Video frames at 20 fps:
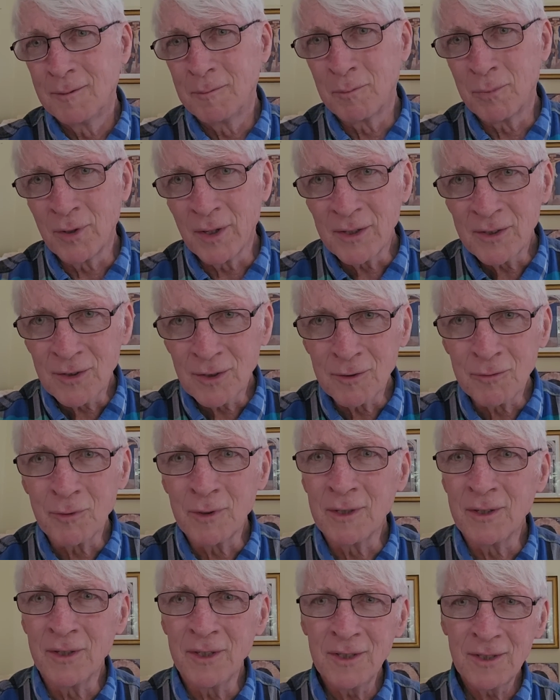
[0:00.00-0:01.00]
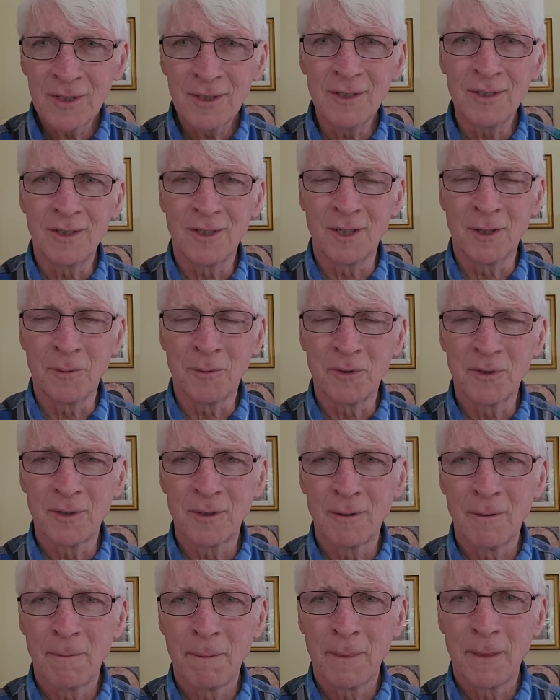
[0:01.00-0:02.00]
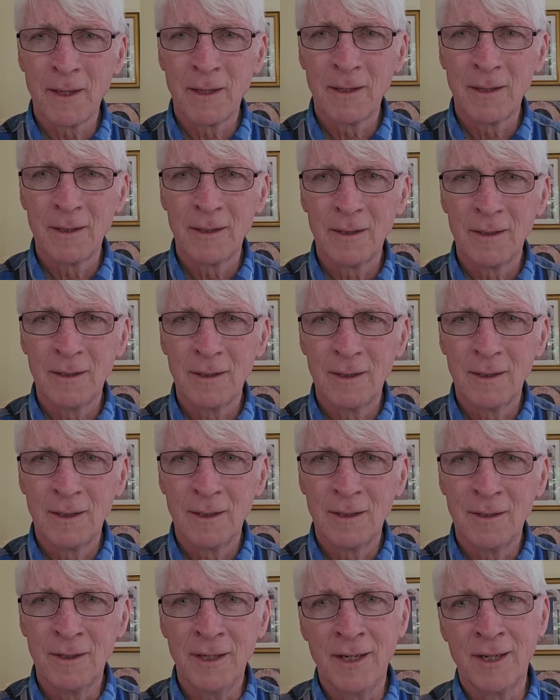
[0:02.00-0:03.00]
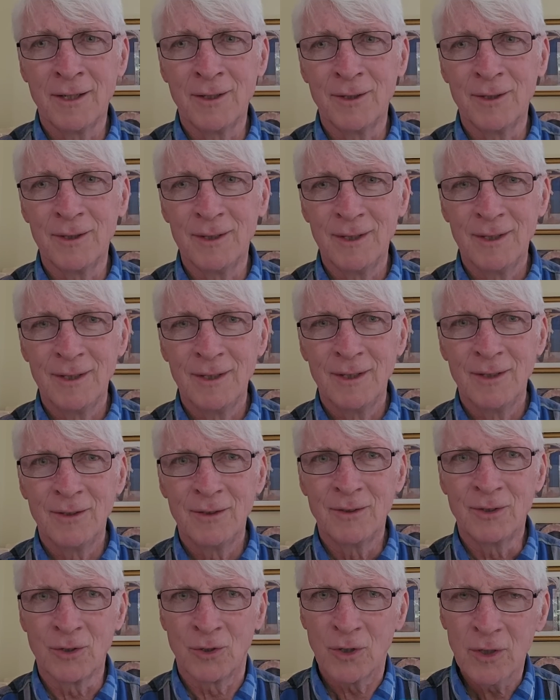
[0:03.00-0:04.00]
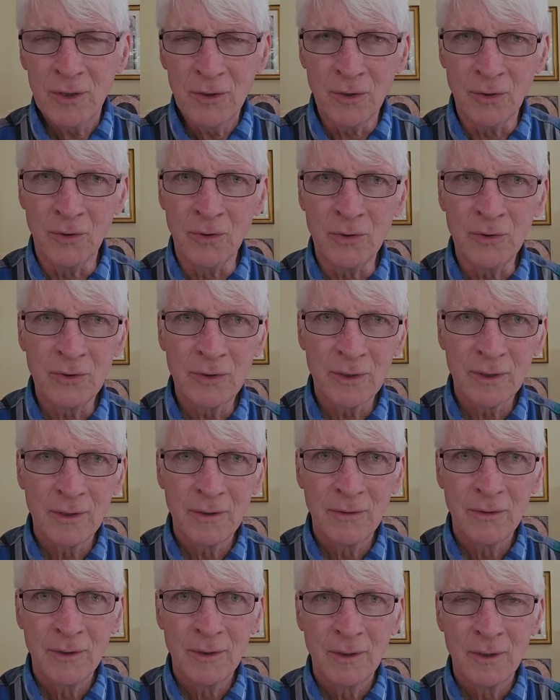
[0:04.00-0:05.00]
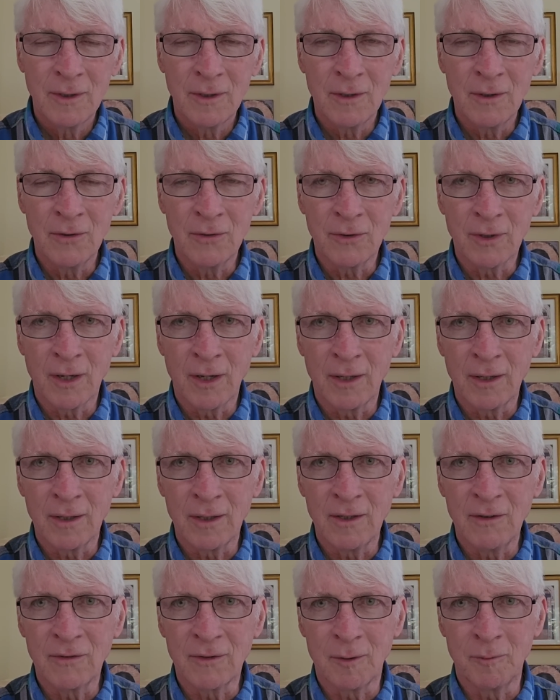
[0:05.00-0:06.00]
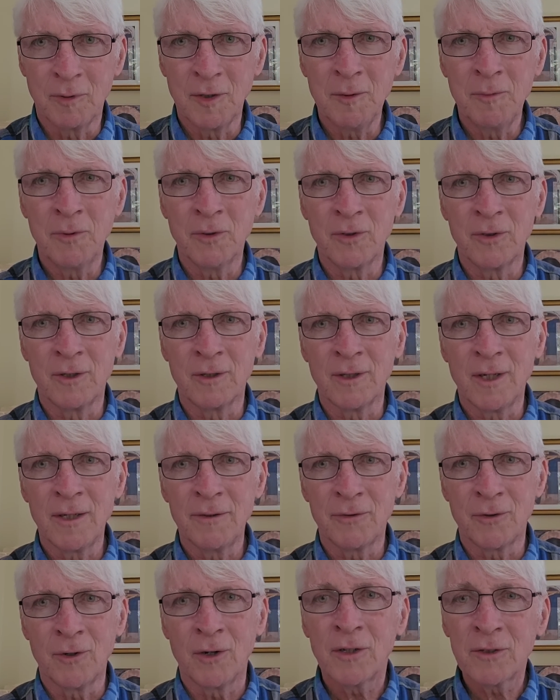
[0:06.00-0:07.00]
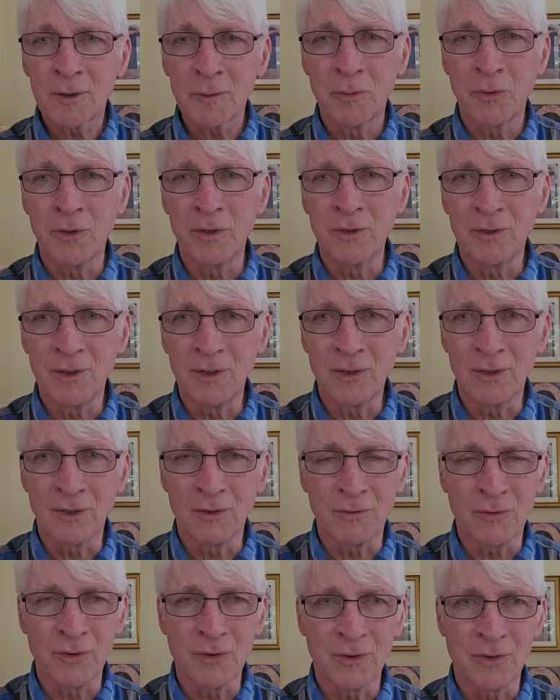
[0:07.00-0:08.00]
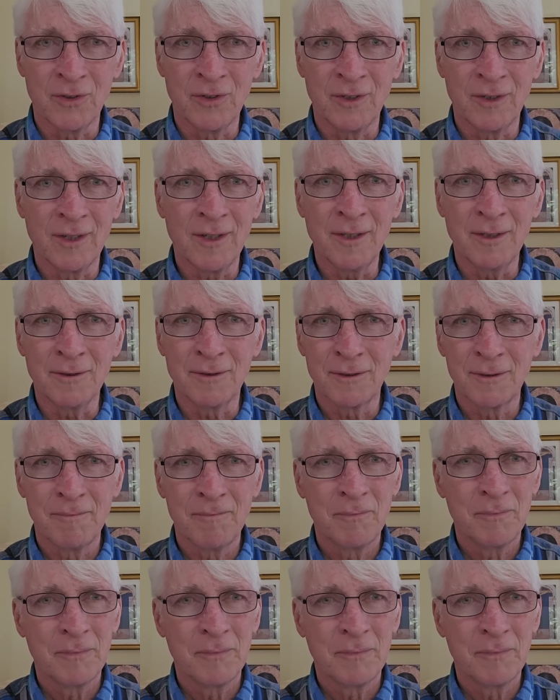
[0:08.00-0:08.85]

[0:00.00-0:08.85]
blessed relationships. Now, the good news is that if the people in our life are also putting Jesus first in our life,